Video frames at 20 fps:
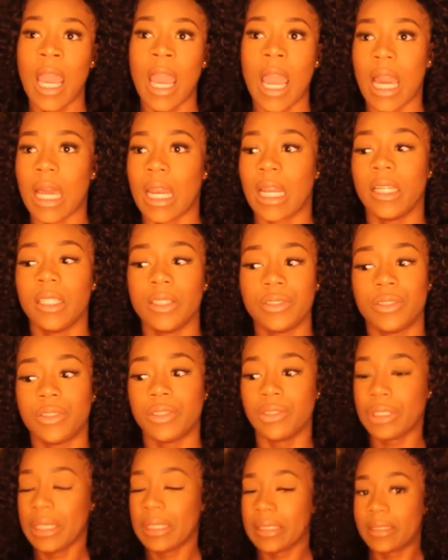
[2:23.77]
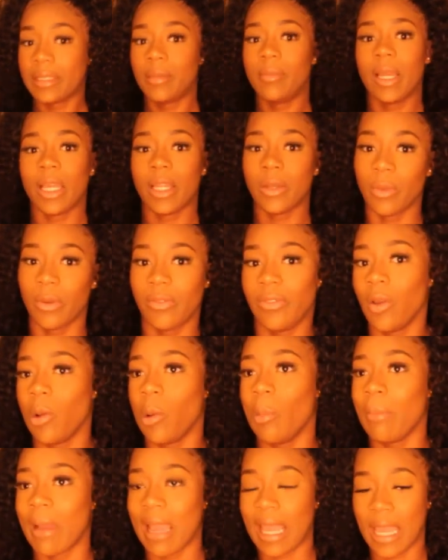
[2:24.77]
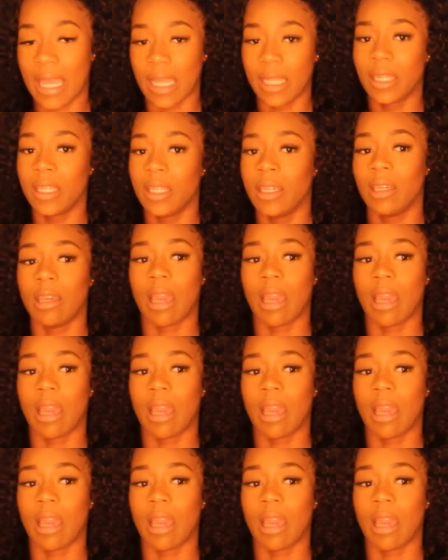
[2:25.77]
and I literally go to bed with it on my head.